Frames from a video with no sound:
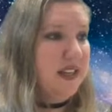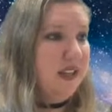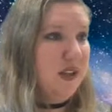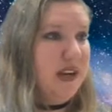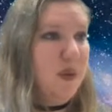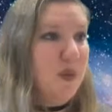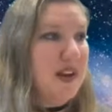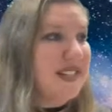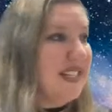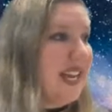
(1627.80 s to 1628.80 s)
looking
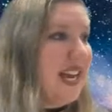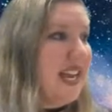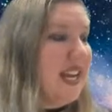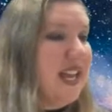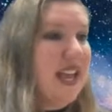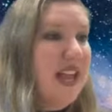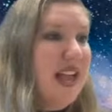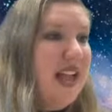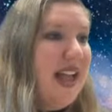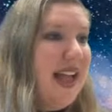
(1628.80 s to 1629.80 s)
once again
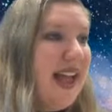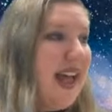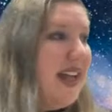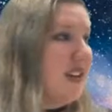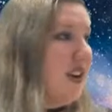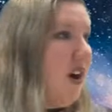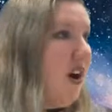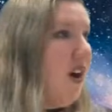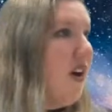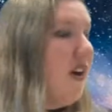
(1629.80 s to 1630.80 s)
at
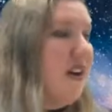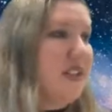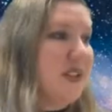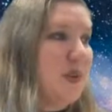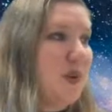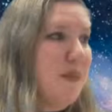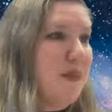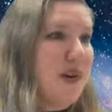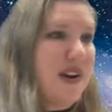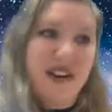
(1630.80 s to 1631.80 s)
our
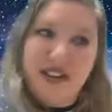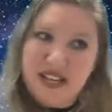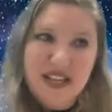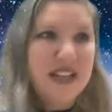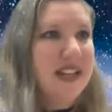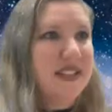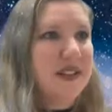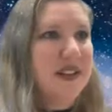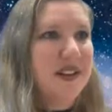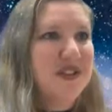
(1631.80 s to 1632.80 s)
scoreboard, it's
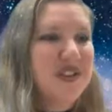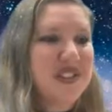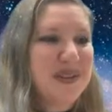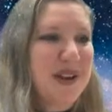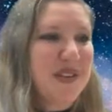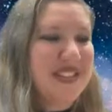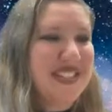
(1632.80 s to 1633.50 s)
just about the